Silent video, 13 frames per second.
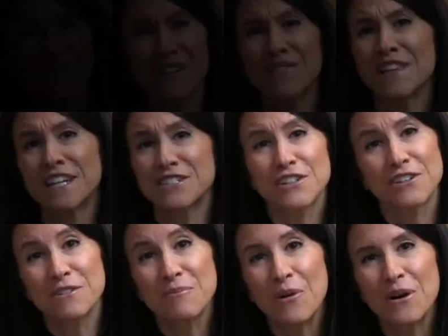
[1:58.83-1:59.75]
If you'd like to
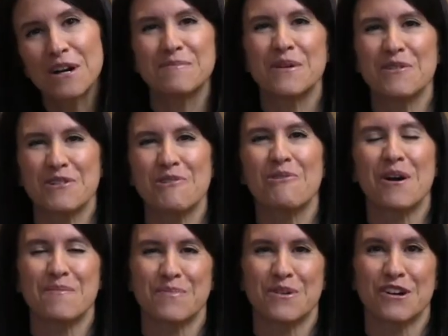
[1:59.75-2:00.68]
learn more about
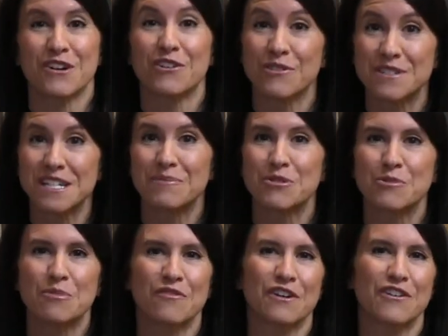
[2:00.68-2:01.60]
co-op or our GROW team
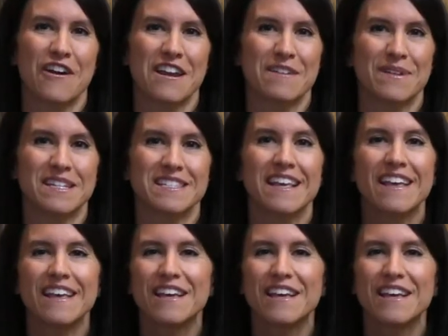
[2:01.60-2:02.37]
group of agronomists,